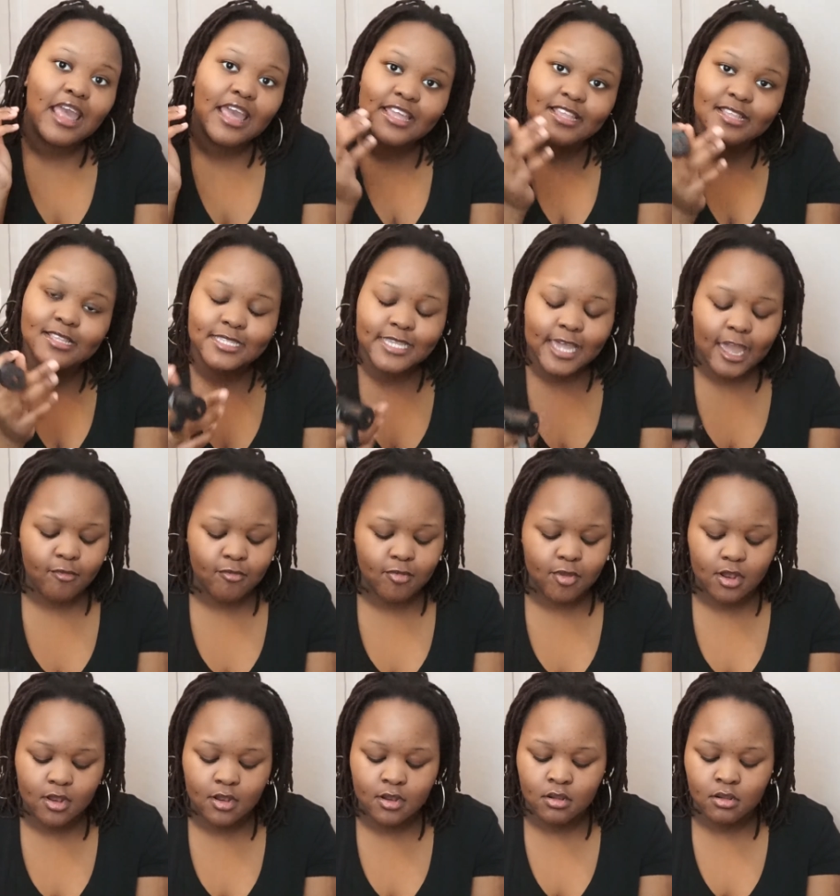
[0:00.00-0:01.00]
and dab
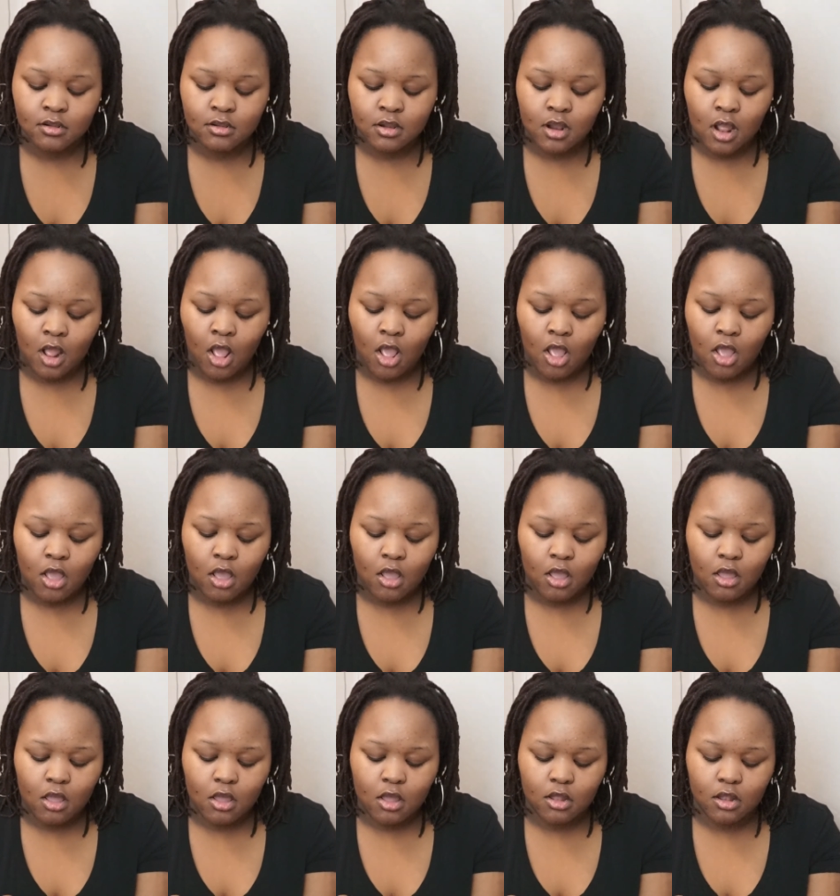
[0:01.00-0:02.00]
it
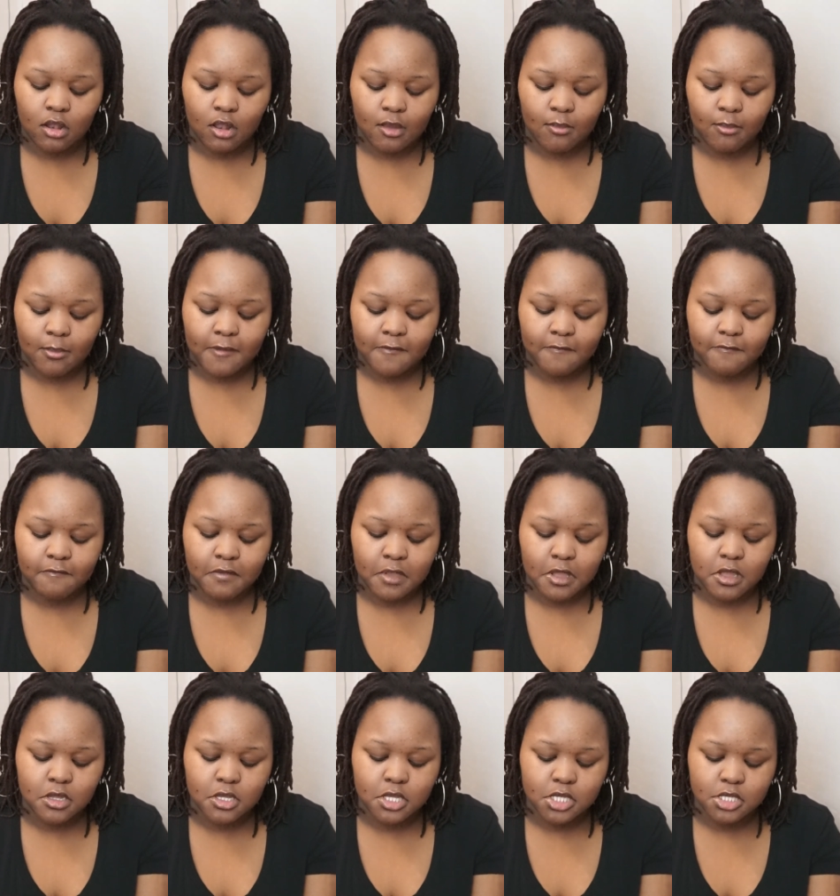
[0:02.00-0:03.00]
along my
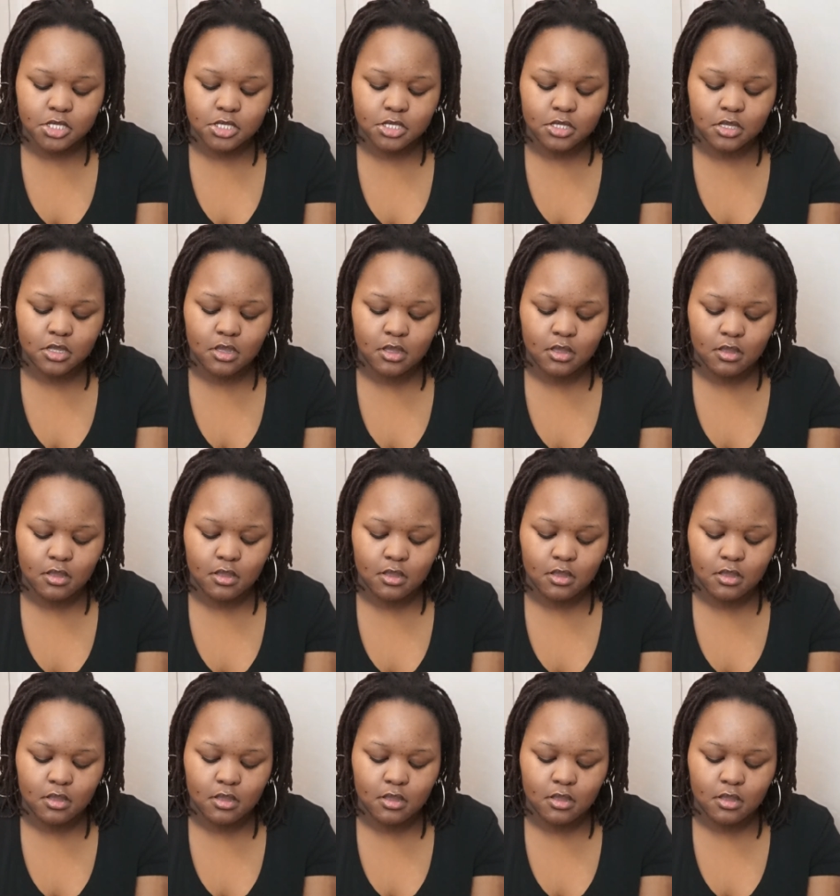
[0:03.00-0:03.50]
face.